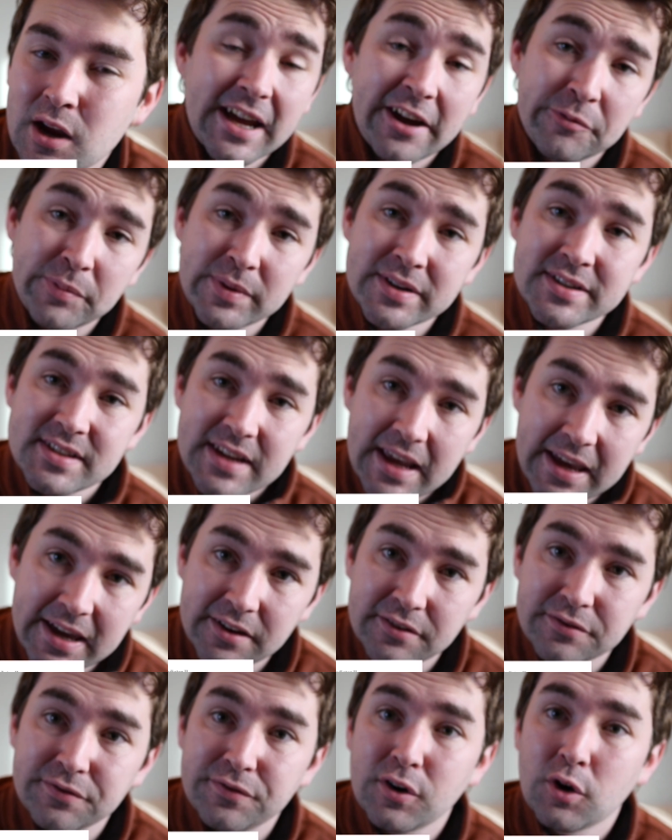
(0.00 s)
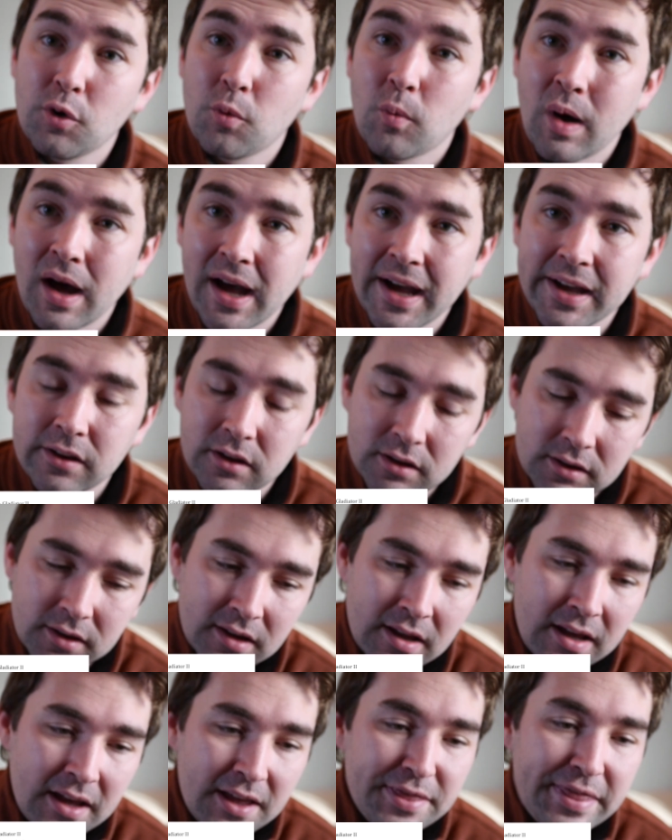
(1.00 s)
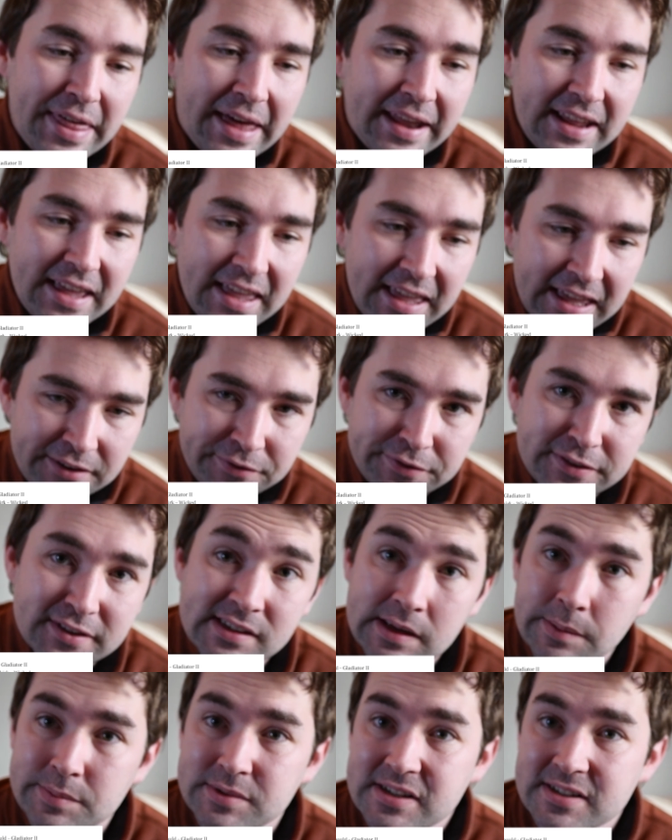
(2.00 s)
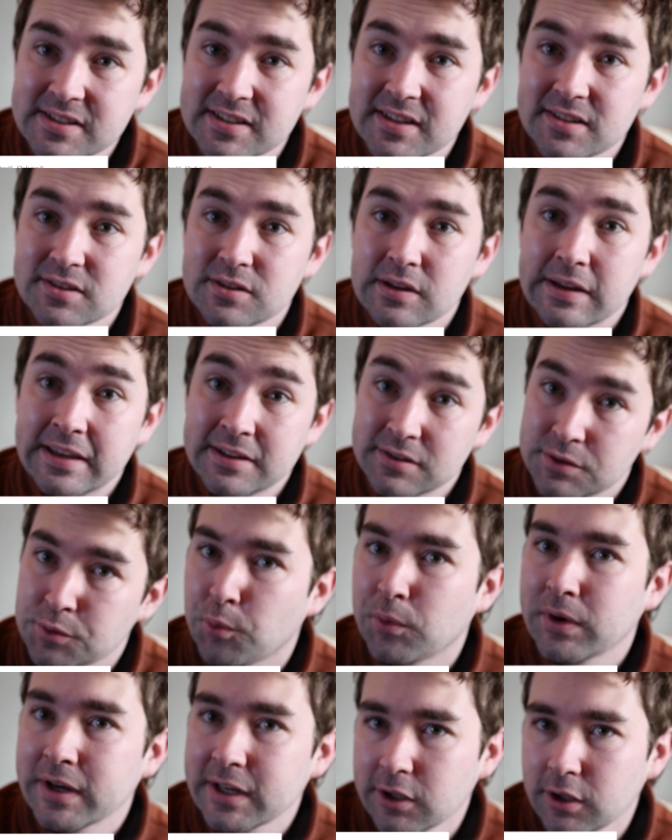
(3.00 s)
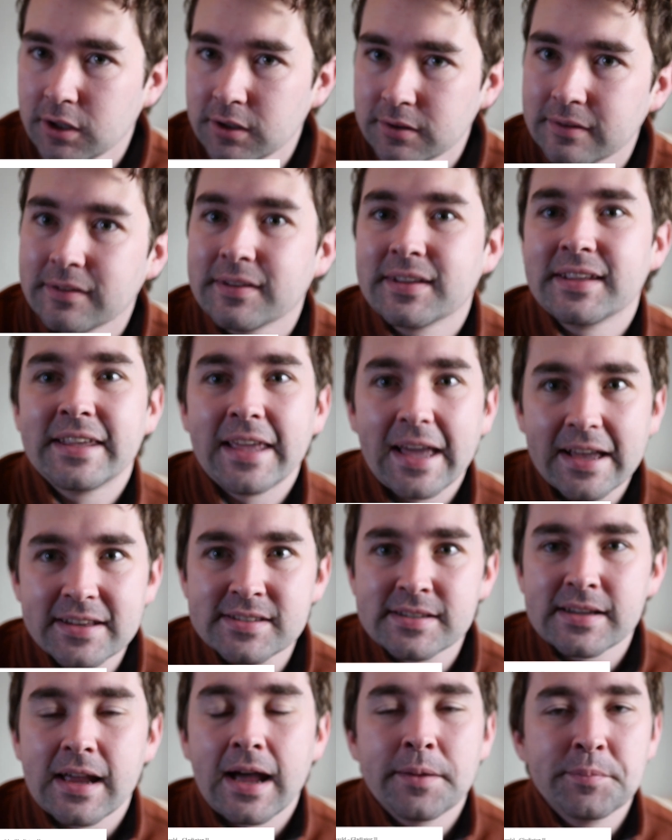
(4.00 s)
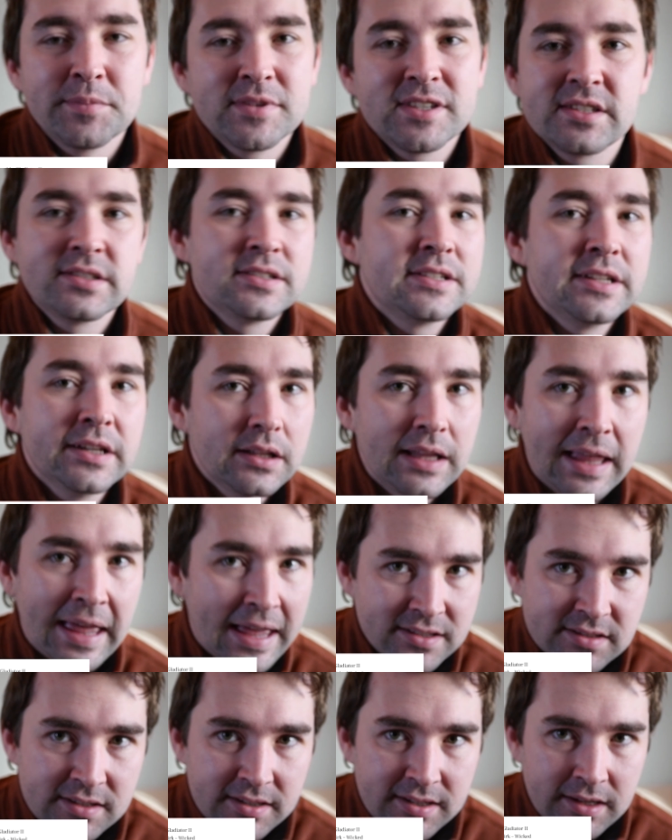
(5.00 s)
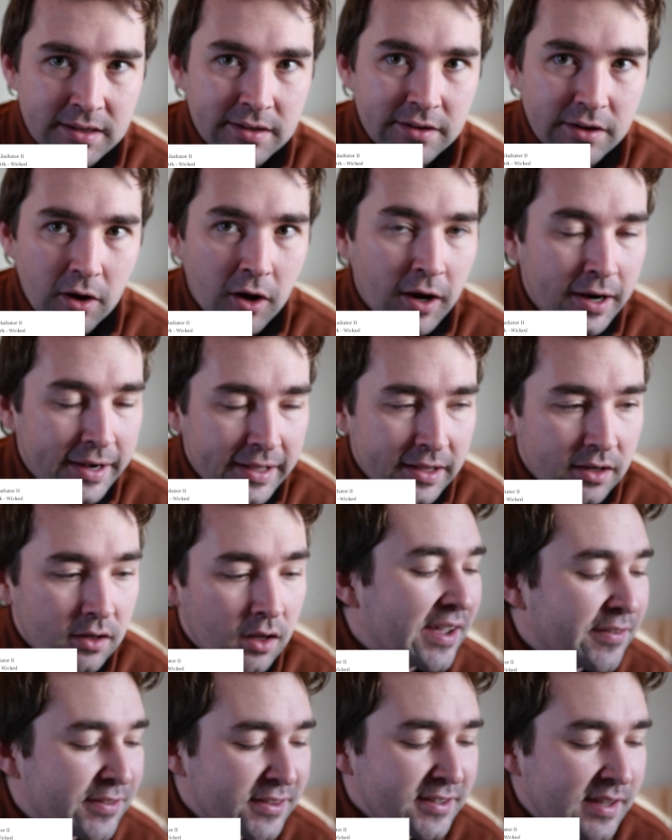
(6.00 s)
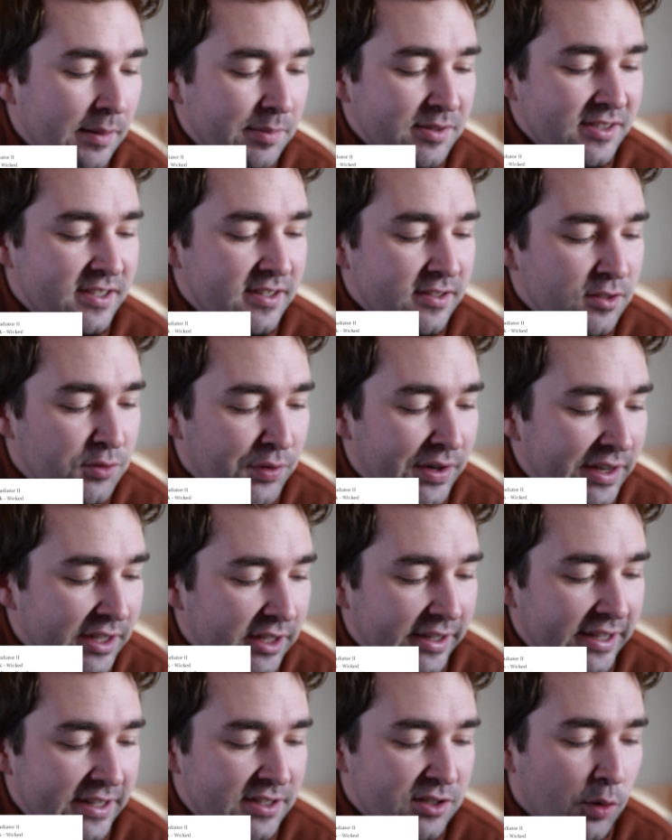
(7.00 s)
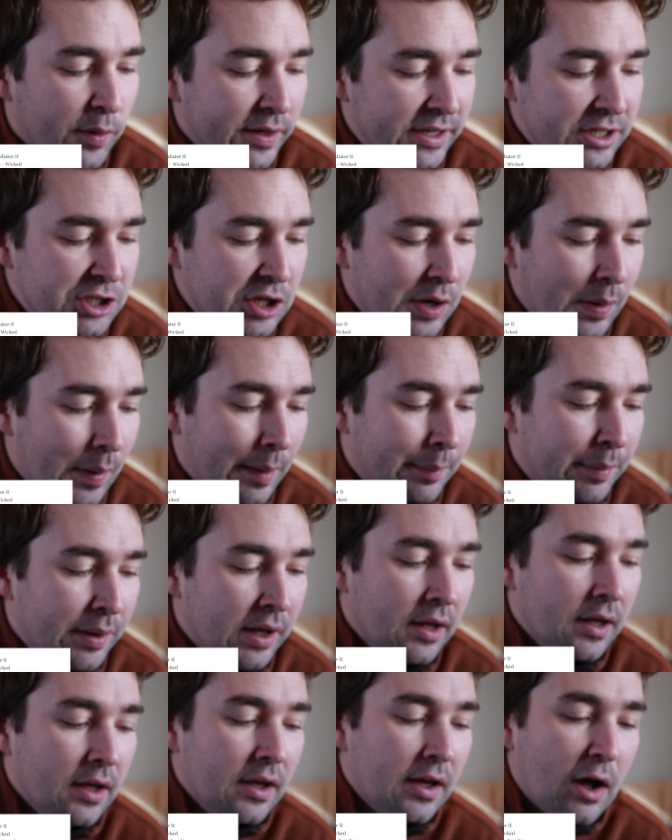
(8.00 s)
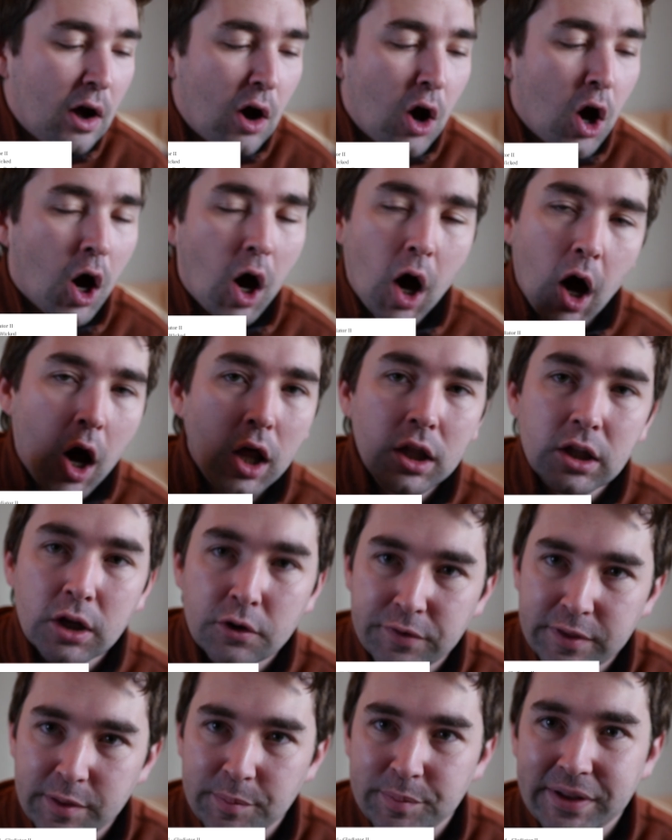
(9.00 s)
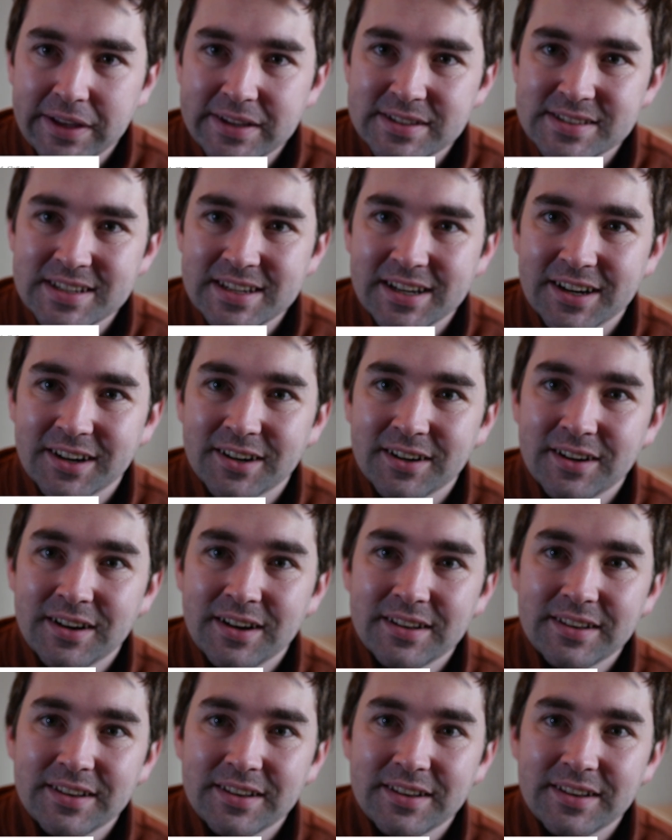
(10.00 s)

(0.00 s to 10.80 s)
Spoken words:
I've been saying for a while that if The Substance is real, yes, I'm still hesitant on it. If The Substance is real, it's going to show up all over the place here.